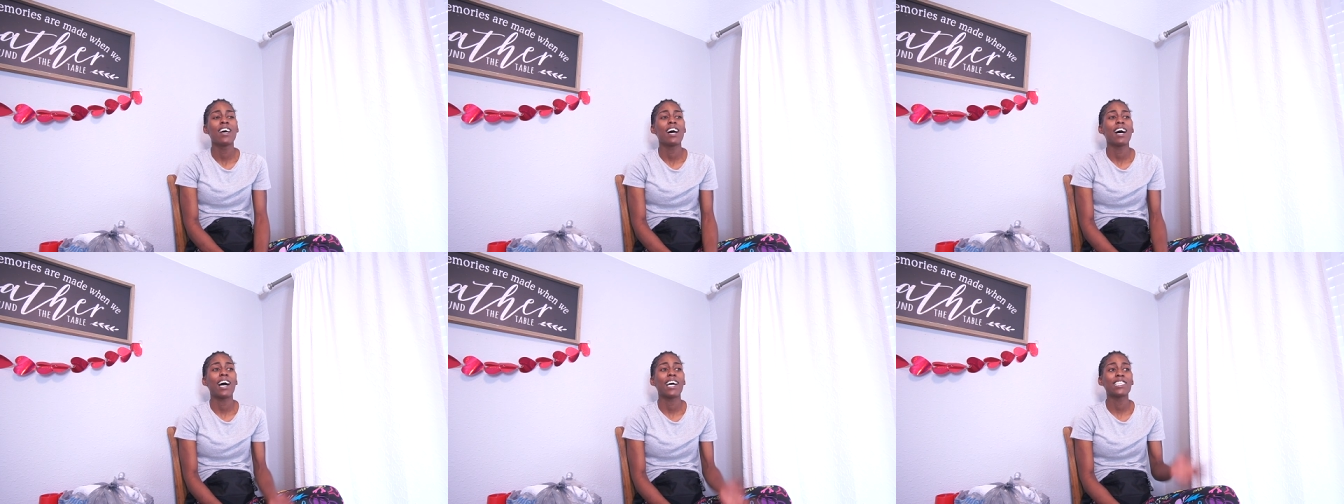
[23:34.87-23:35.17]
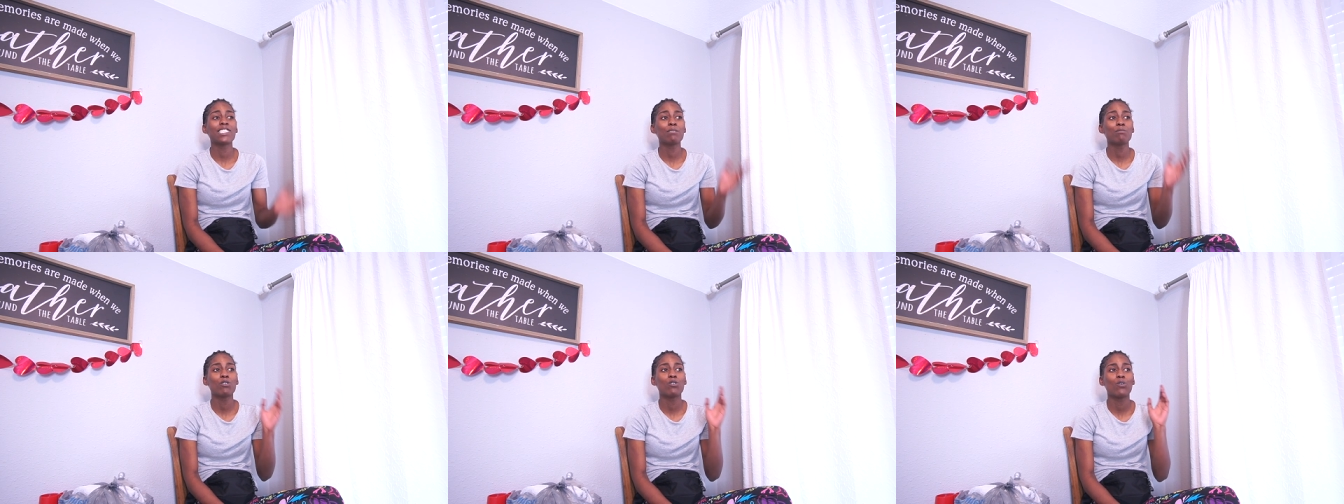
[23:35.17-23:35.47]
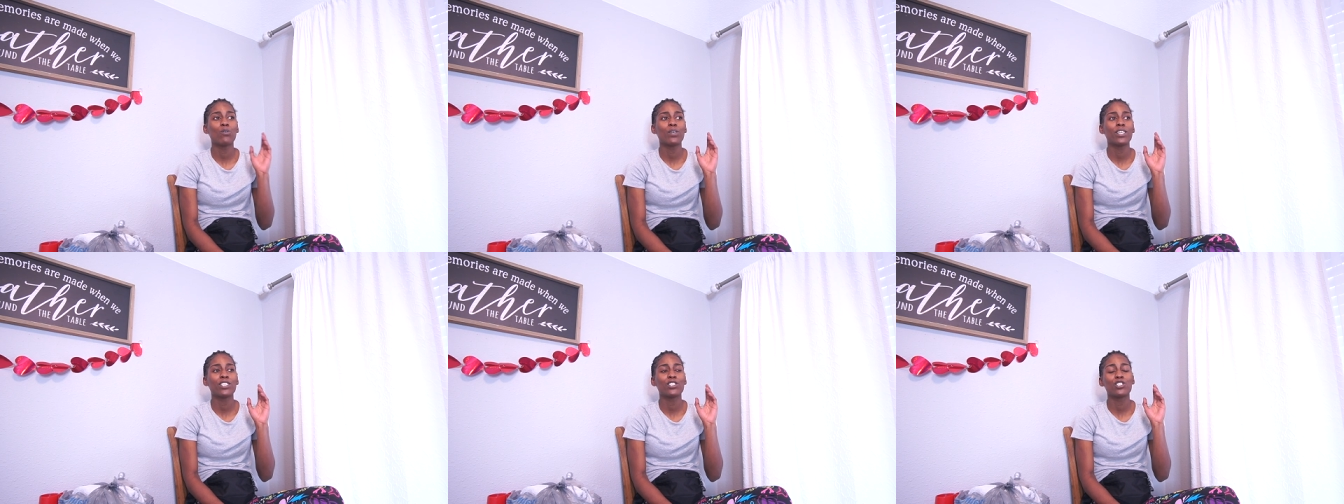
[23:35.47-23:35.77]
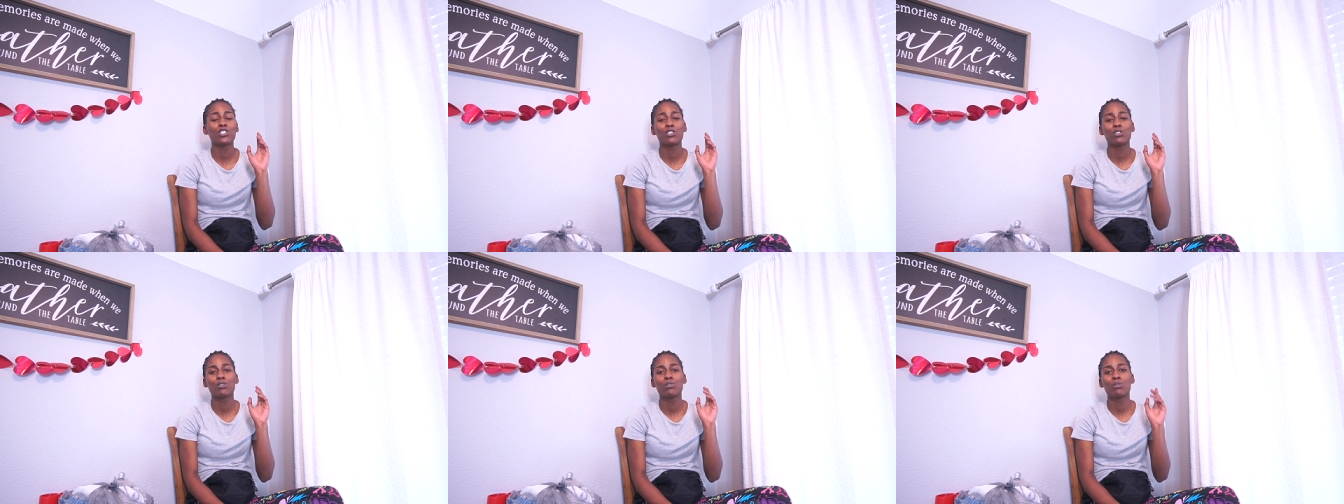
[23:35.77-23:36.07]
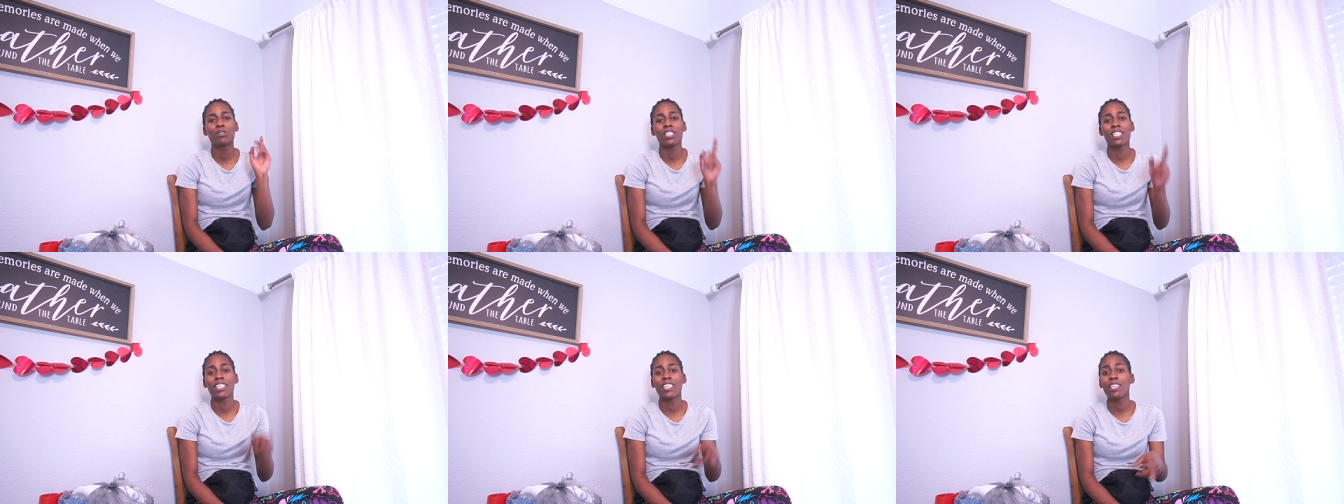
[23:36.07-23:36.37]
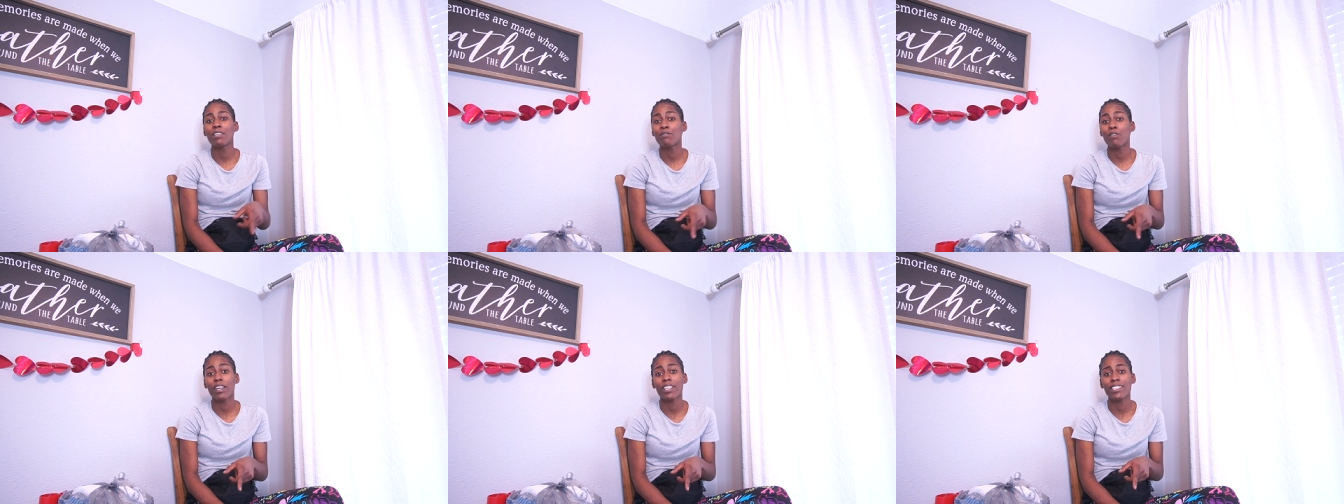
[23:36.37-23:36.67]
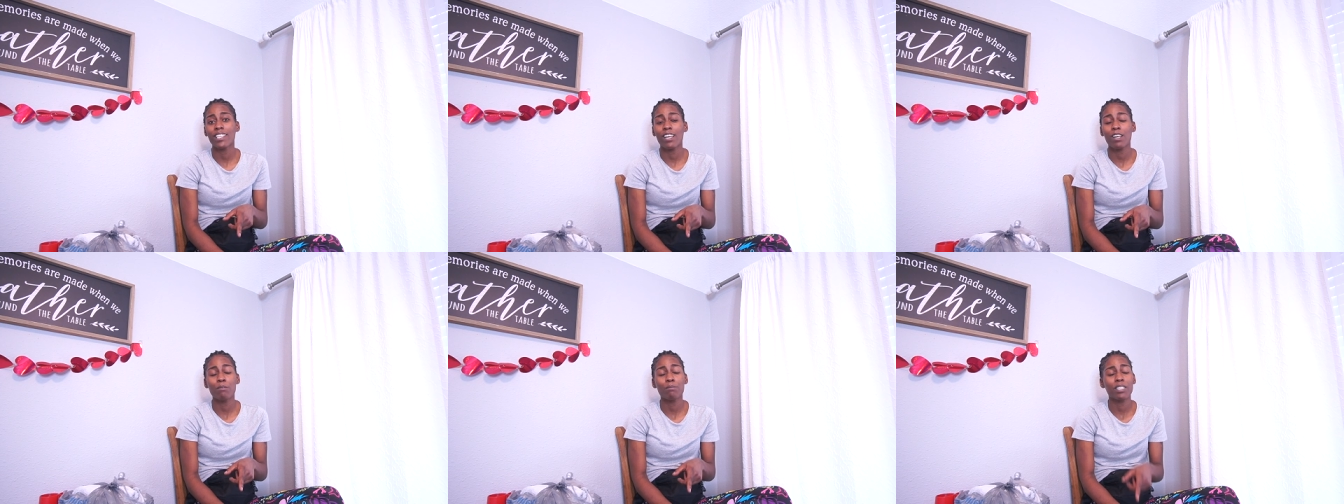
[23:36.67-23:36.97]
I am going to leave right
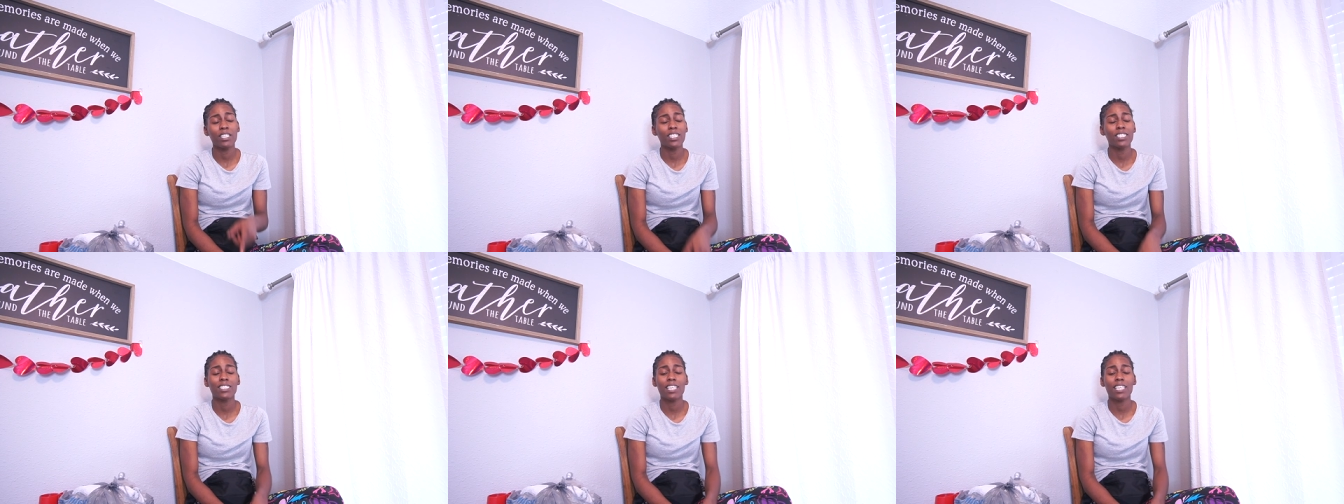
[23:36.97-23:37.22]
now because